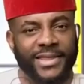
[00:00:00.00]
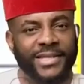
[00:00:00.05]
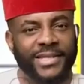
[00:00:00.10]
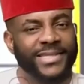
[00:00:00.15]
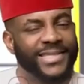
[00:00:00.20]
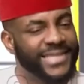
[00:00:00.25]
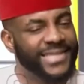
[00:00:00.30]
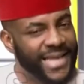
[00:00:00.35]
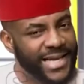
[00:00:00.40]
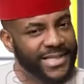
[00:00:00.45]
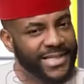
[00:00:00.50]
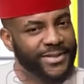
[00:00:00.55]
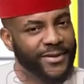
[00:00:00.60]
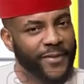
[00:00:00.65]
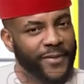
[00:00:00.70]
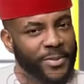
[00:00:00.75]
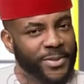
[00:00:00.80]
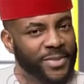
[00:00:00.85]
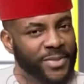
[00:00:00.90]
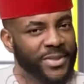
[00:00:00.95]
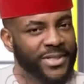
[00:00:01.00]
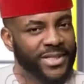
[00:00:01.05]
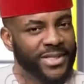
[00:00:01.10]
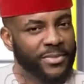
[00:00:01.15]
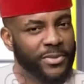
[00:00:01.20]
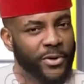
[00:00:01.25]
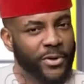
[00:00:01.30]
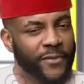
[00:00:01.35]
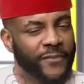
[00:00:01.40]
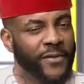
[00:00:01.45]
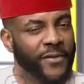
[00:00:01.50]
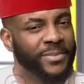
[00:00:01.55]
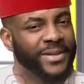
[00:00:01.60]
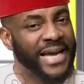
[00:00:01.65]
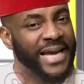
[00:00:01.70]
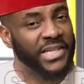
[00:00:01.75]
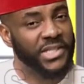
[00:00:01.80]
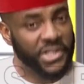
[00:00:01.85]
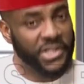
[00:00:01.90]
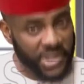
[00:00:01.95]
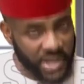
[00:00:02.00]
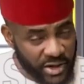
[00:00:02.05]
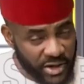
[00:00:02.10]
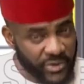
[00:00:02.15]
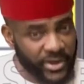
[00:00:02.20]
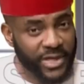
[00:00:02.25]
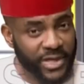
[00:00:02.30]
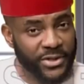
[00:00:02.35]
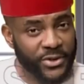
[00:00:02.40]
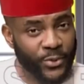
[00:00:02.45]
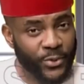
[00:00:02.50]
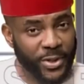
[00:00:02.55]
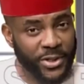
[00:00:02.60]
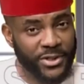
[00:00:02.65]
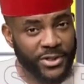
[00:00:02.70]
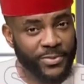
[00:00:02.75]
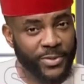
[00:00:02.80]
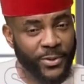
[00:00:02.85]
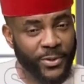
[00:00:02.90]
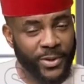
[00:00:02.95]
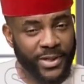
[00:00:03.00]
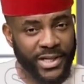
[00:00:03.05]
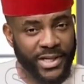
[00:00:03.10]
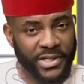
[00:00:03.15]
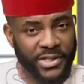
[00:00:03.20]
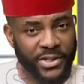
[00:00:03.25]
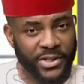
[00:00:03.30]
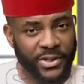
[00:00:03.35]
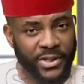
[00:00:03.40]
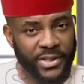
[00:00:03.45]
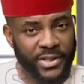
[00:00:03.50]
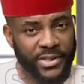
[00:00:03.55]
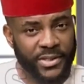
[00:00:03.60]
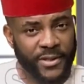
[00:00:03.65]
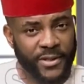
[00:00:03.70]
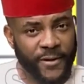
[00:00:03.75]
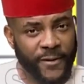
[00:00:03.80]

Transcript: this sense of optimism, though, from Nigerians when you speak with Nigerians?